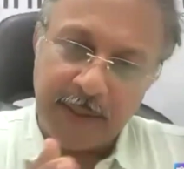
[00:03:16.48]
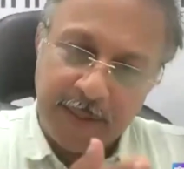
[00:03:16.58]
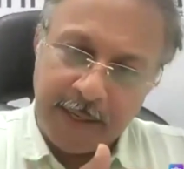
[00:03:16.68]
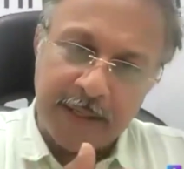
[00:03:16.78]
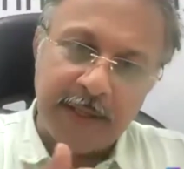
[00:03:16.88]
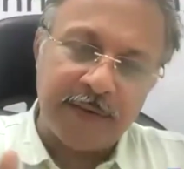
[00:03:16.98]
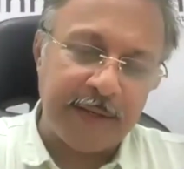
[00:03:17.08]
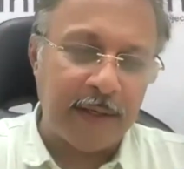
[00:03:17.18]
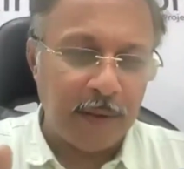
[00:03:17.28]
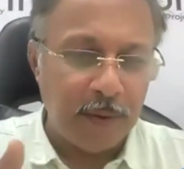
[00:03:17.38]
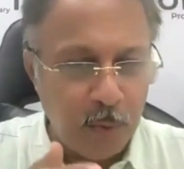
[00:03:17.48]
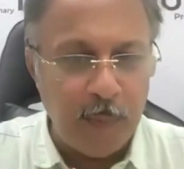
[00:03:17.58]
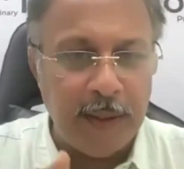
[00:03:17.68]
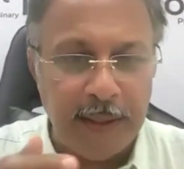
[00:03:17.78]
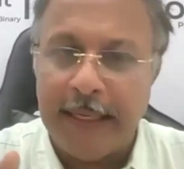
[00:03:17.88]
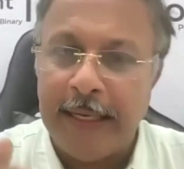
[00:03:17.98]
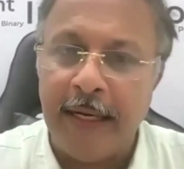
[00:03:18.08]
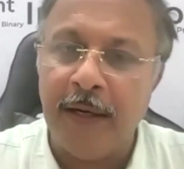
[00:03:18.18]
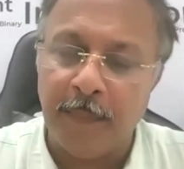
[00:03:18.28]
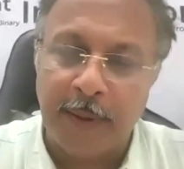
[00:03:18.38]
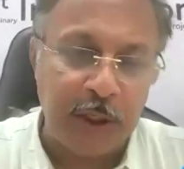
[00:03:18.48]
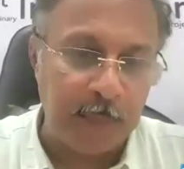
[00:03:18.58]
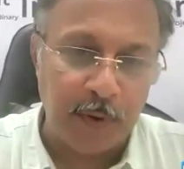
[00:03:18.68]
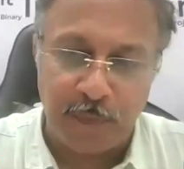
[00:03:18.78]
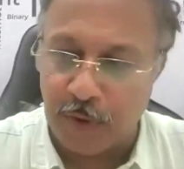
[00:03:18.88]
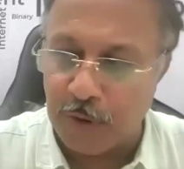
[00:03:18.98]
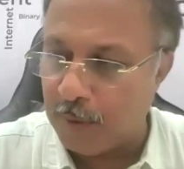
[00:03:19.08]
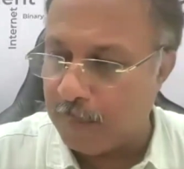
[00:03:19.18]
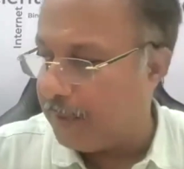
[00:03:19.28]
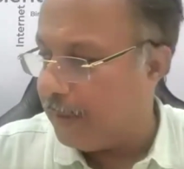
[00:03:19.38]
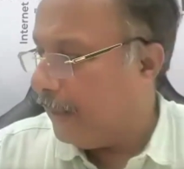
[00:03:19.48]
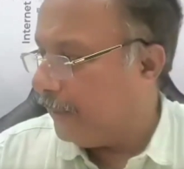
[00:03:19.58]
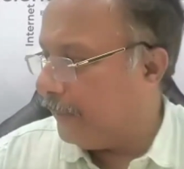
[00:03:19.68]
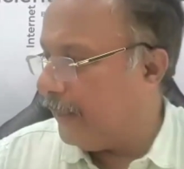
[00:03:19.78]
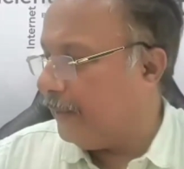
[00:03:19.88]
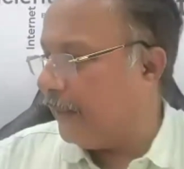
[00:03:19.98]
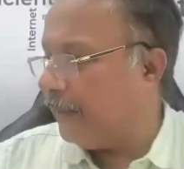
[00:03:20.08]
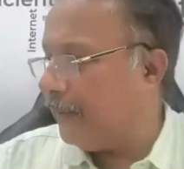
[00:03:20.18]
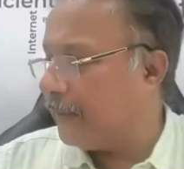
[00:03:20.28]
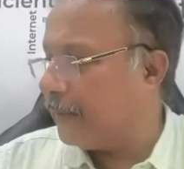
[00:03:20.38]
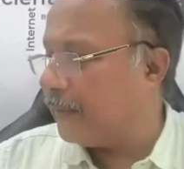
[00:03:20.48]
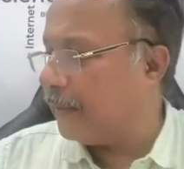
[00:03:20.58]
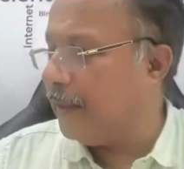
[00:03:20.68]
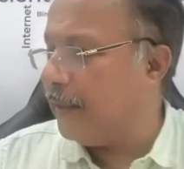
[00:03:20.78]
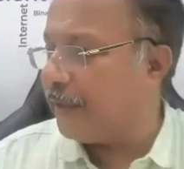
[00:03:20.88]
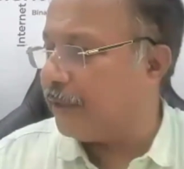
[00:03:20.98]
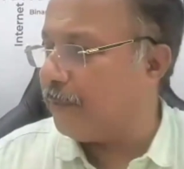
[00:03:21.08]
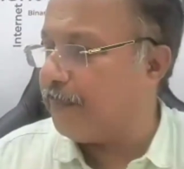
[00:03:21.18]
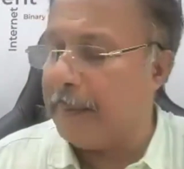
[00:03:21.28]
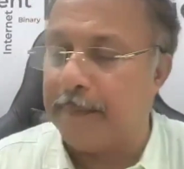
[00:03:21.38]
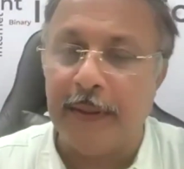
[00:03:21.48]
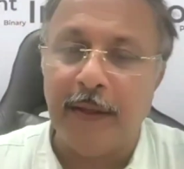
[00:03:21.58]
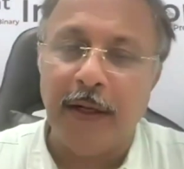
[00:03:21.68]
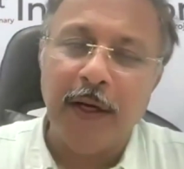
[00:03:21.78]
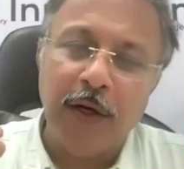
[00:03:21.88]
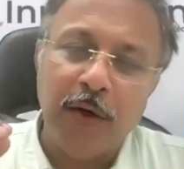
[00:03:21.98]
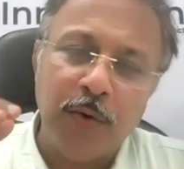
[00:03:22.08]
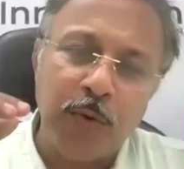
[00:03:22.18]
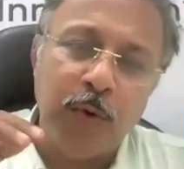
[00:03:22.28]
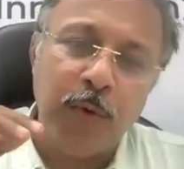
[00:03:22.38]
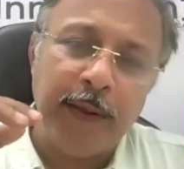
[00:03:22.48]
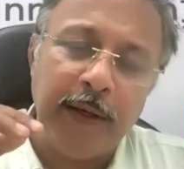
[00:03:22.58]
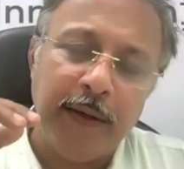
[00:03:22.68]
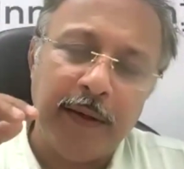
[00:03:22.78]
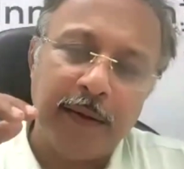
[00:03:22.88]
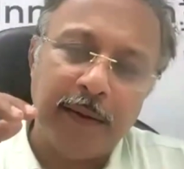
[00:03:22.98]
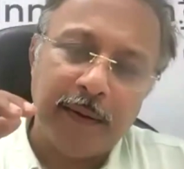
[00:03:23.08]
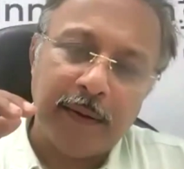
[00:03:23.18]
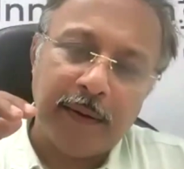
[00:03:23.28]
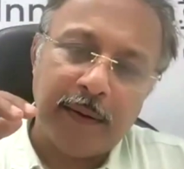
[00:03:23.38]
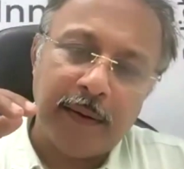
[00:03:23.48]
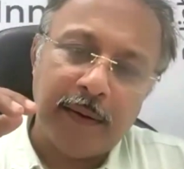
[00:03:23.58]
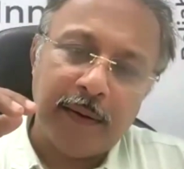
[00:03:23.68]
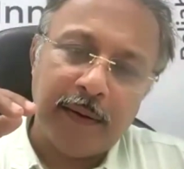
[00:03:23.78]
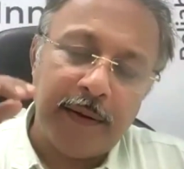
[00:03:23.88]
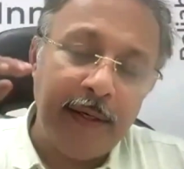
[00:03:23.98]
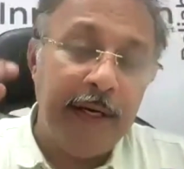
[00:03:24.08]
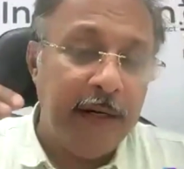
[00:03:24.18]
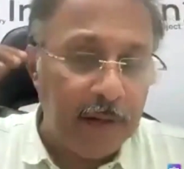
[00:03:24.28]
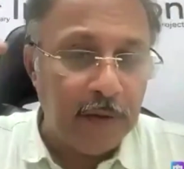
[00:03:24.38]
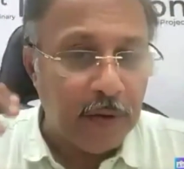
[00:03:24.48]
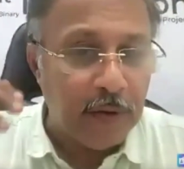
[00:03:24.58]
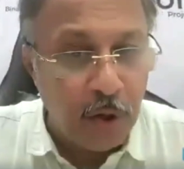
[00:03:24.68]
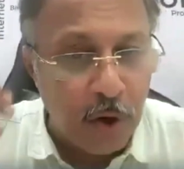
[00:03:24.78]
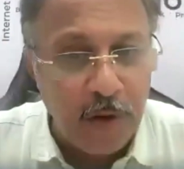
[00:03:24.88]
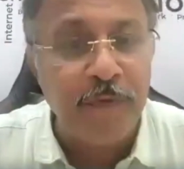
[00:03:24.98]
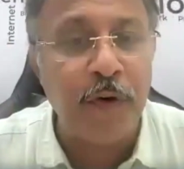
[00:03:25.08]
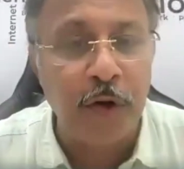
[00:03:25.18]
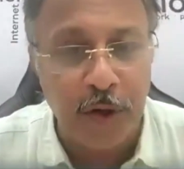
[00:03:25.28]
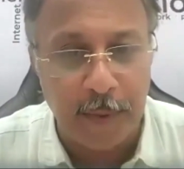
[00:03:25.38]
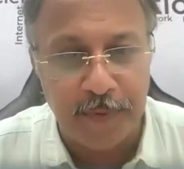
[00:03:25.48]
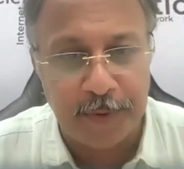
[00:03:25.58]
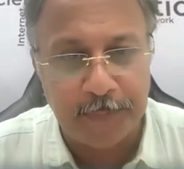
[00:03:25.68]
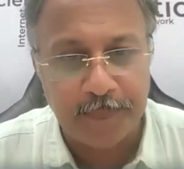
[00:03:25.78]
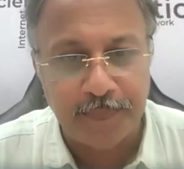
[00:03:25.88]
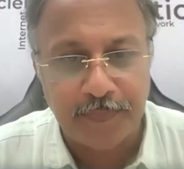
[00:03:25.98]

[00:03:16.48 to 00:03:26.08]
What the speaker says: There is another set who will need multiple follow-ups. Then there is a third set of people who will need a lot of follow-ups.